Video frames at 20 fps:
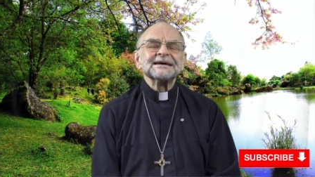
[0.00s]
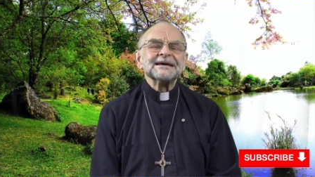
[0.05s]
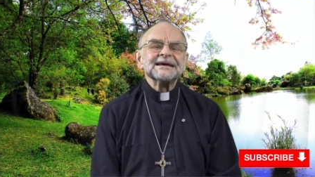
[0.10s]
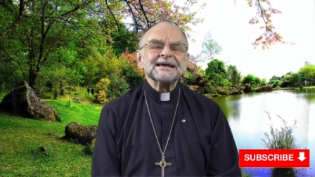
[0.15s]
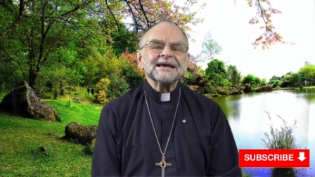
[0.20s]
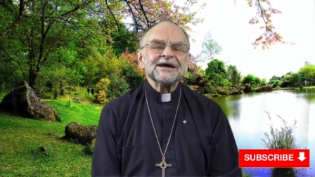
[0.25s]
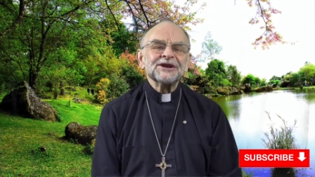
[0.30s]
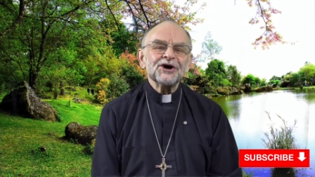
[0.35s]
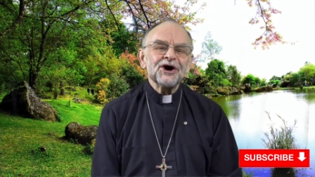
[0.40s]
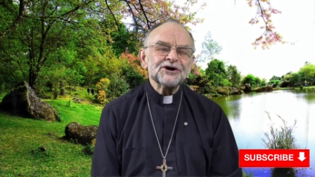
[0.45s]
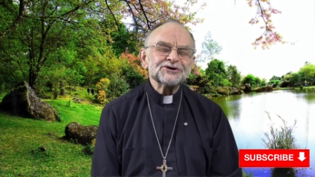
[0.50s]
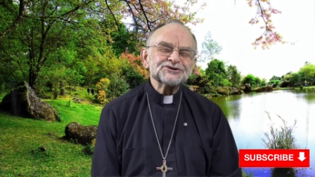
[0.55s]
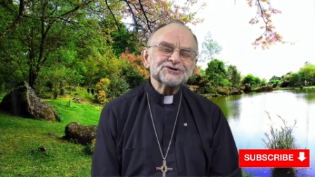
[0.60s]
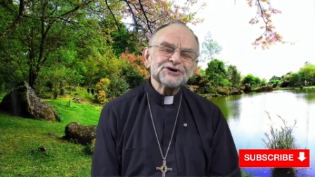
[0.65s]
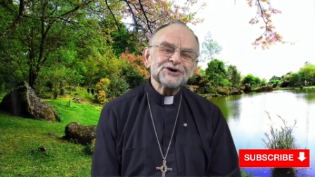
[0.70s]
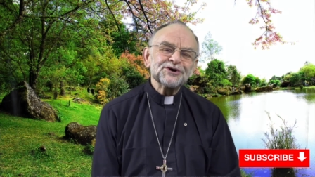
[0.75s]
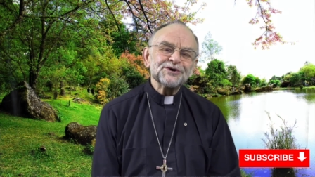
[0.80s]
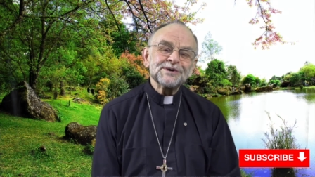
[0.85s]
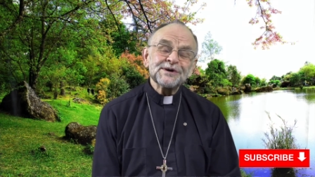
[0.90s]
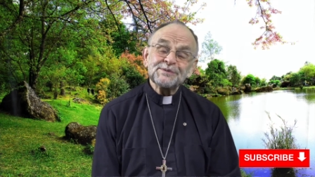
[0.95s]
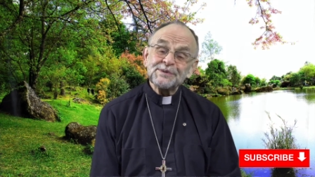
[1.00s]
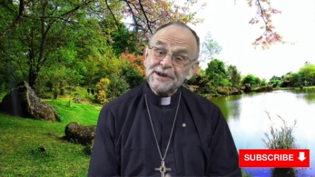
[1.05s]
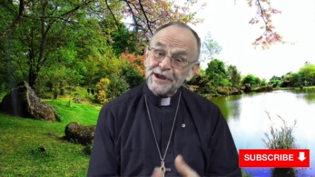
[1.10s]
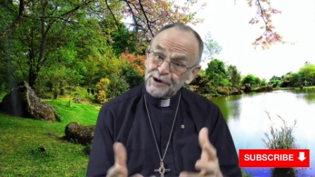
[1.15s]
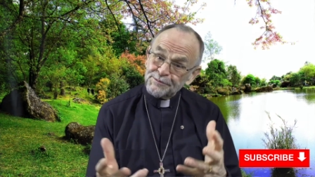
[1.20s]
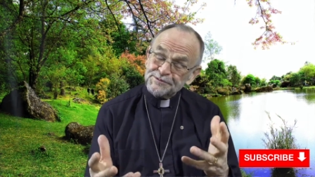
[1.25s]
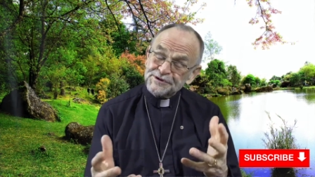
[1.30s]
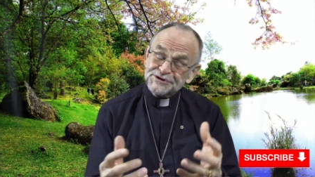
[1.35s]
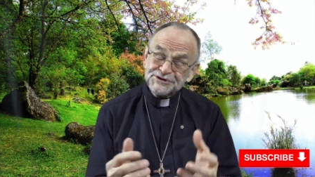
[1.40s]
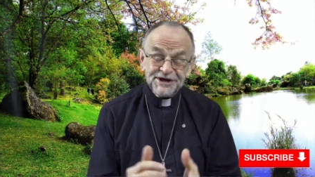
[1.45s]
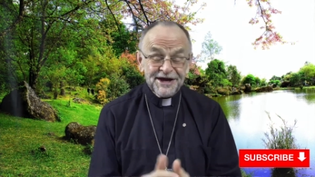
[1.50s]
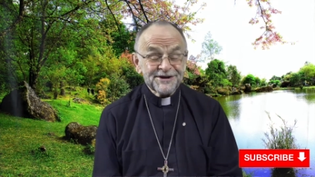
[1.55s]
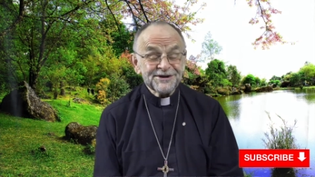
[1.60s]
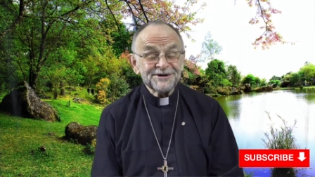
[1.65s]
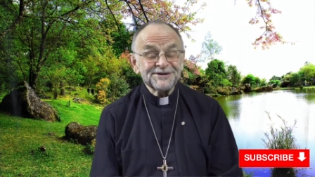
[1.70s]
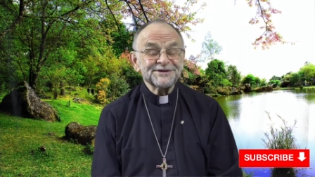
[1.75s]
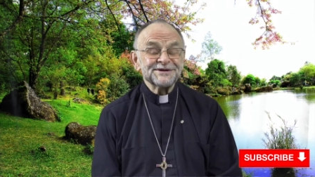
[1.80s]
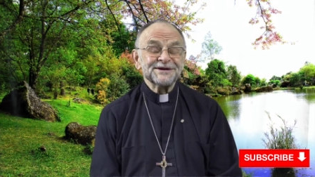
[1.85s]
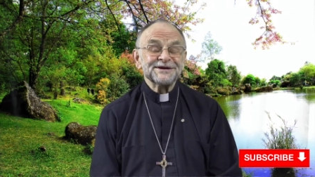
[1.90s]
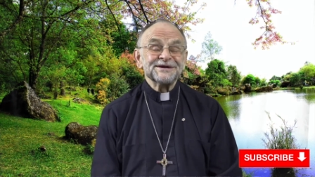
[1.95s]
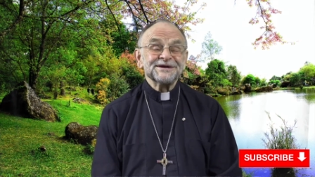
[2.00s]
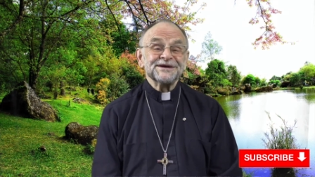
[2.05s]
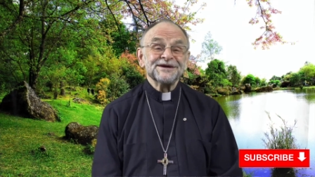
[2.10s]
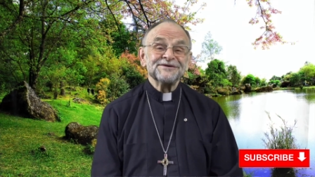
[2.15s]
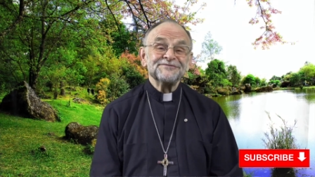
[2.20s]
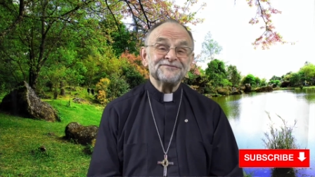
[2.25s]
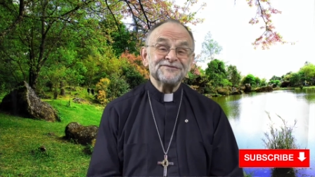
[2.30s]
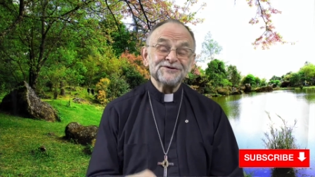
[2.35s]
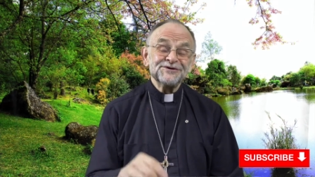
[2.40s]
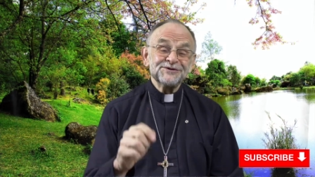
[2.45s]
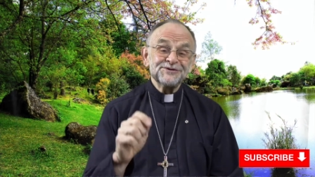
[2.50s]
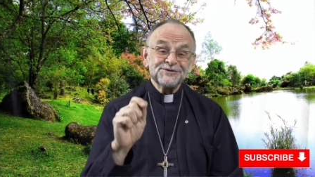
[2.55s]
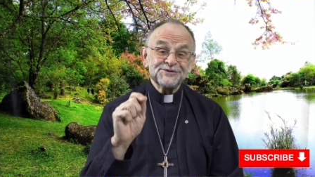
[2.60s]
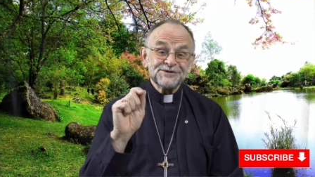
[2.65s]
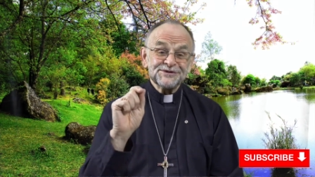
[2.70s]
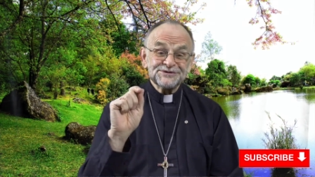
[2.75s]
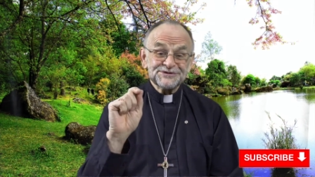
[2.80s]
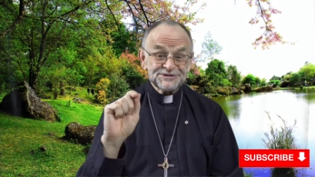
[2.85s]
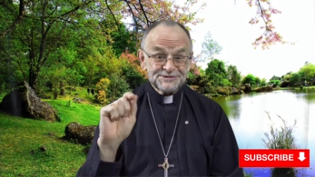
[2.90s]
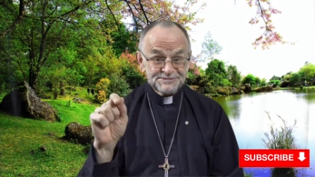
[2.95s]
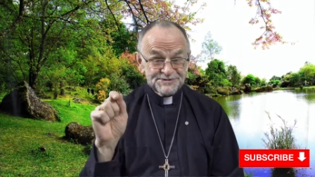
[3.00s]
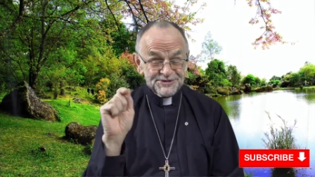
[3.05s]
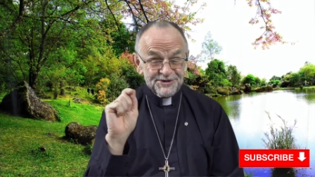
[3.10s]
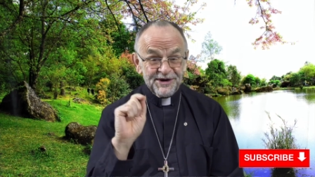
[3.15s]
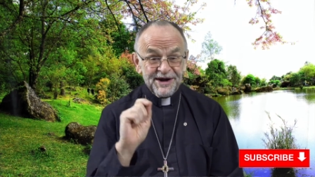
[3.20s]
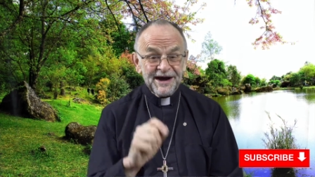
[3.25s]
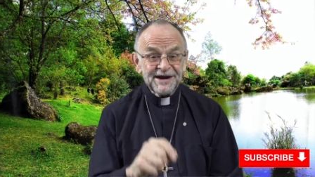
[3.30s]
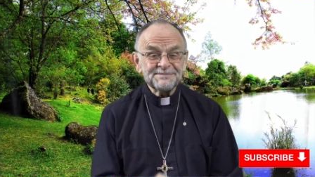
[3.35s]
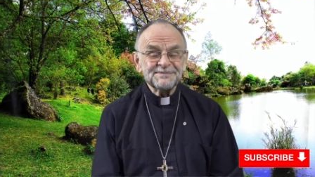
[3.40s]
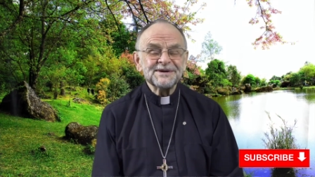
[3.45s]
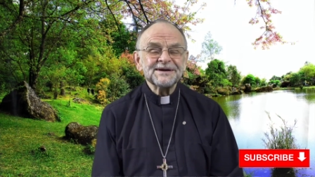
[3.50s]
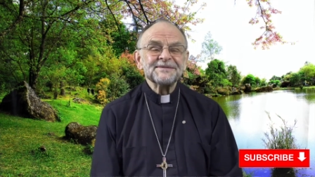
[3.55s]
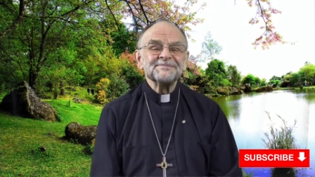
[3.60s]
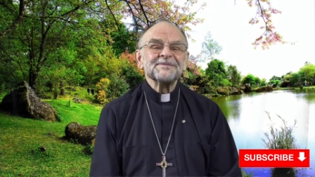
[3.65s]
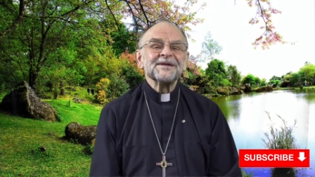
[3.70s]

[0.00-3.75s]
And also, it would help the channel if you could subscribe.